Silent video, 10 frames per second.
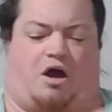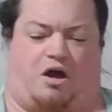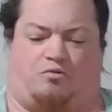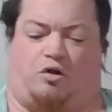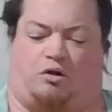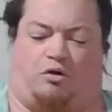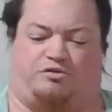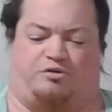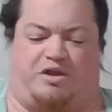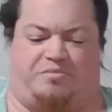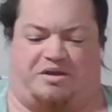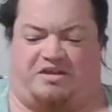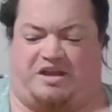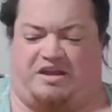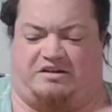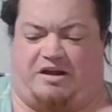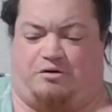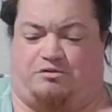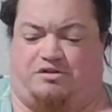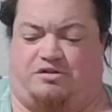uh, while also keeping the kitten
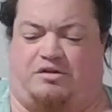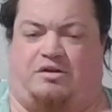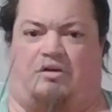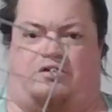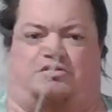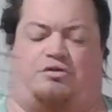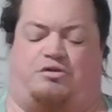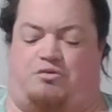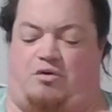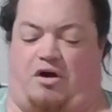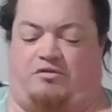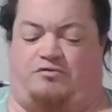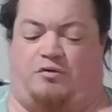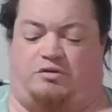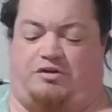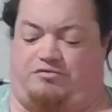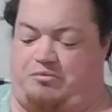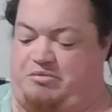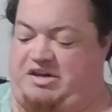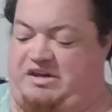out. So you unfold it
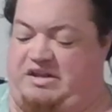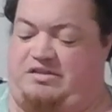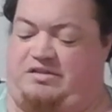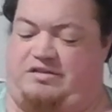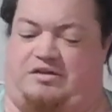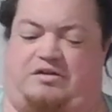from beneath,